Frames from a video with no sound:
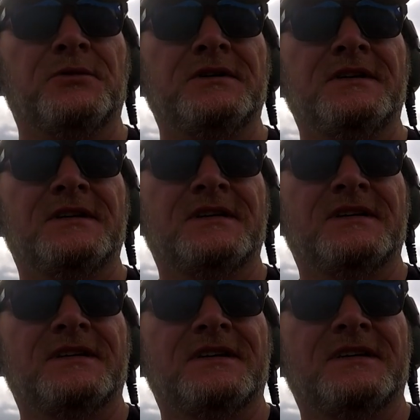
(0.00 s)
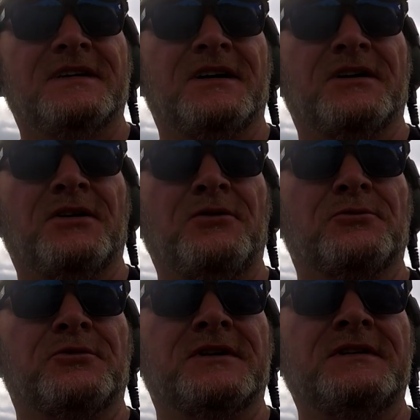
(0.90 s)
one, a gold
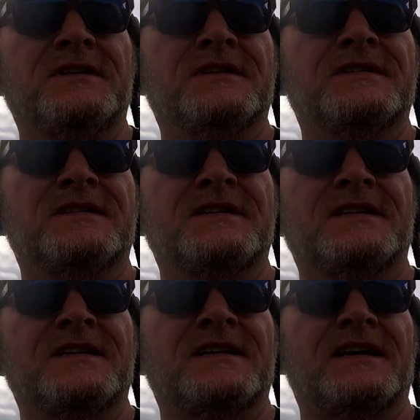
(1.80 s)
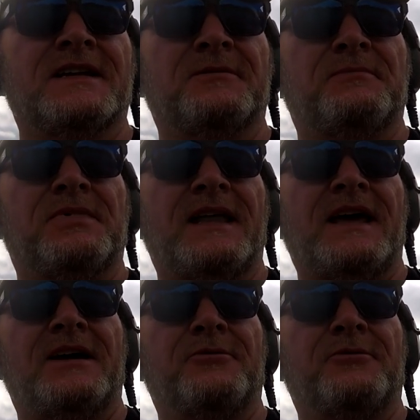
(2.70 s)
one, and a black